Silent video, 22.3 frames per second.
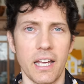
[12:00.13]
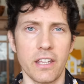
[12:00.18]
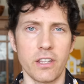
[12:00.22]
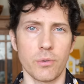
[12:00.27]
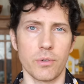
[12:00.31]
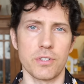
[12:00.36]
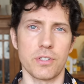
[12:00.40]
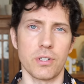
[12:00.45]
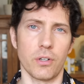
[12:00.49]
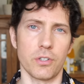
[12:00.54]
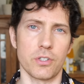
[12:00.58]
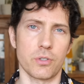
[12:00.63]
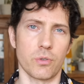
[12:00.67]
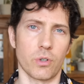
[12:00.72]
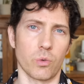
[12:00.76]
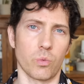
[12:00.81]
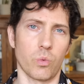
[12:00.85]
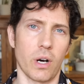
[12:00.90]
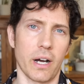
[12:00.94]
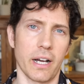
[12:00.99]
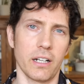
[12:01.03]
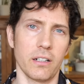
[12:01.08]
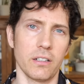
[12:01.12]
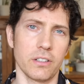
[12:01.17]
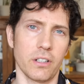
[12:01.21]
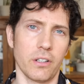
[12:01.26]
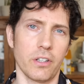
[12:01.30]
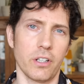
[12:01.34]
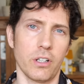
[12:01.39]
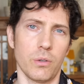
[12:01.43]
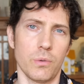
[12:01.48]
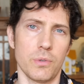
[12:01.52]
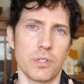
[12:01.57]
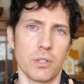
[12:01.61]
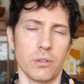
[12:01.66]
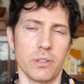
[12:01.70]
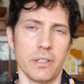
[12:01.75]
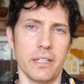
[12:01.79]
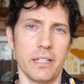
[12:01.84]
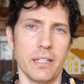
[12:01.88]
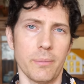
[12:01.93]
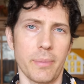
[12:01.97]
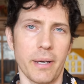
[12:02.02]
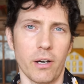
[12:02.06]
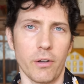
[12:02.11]
and the results were wild, although it was
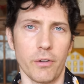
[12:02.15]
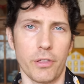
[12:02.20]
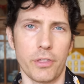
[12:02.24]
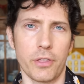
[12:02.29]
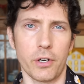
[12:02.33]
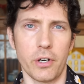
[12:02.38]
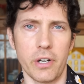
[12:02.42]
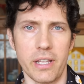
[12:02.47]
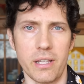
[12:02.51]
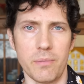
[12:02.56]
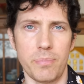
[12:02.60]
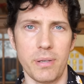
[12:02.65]
only about 30